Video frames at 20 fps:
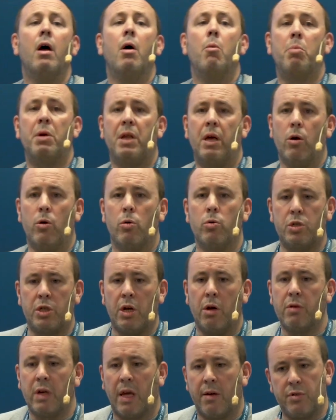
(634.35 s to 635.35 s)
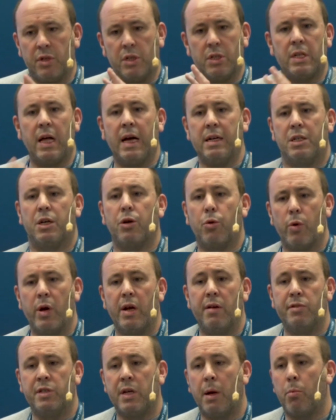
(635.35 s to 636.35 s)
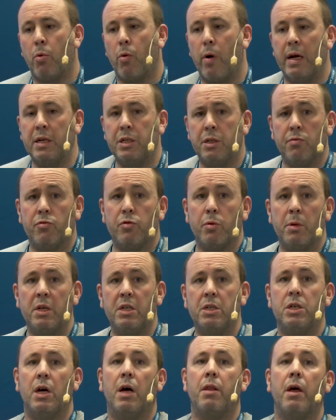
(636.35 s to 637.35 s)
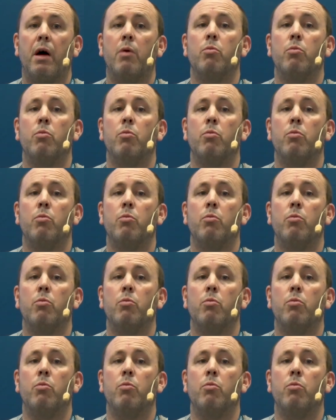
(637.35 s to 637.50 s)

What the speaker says: but it also gives us that degree of separation from each other,